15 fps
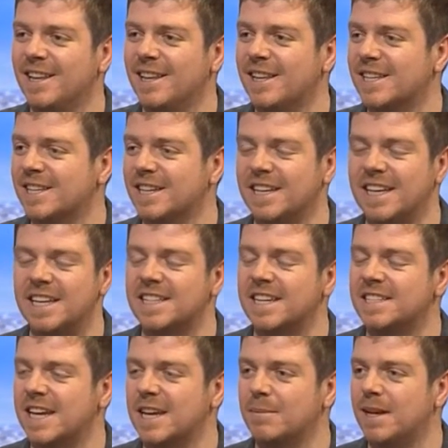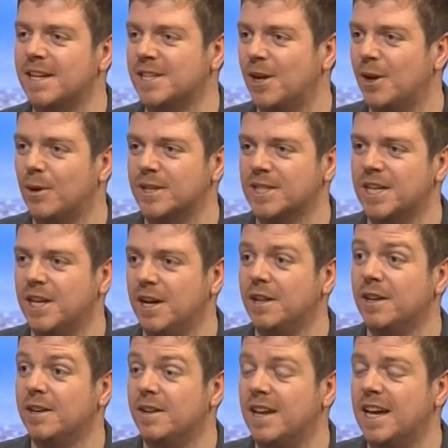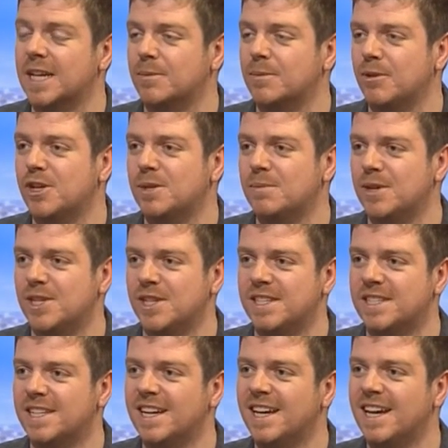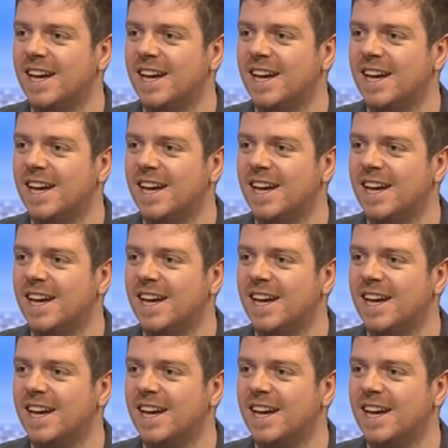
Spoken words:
This can easily take place alongside other exploration missions.